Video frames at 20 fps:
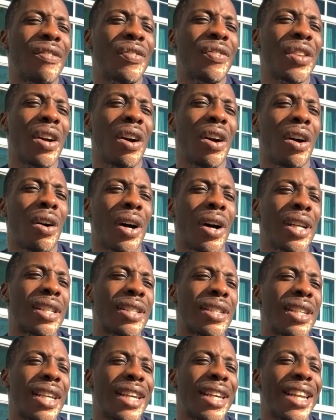oh,
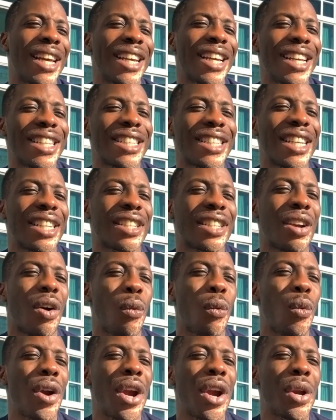see, like it's a
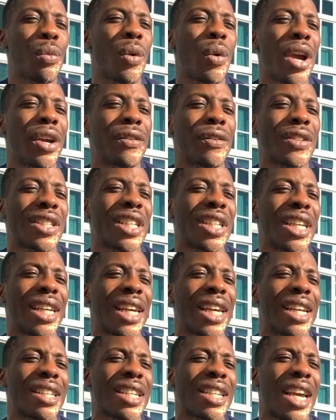weird way of
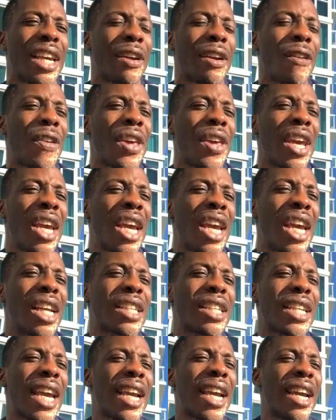seeing it. It's
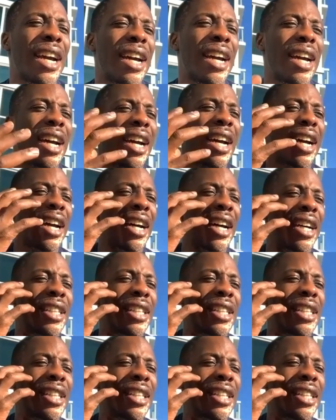like a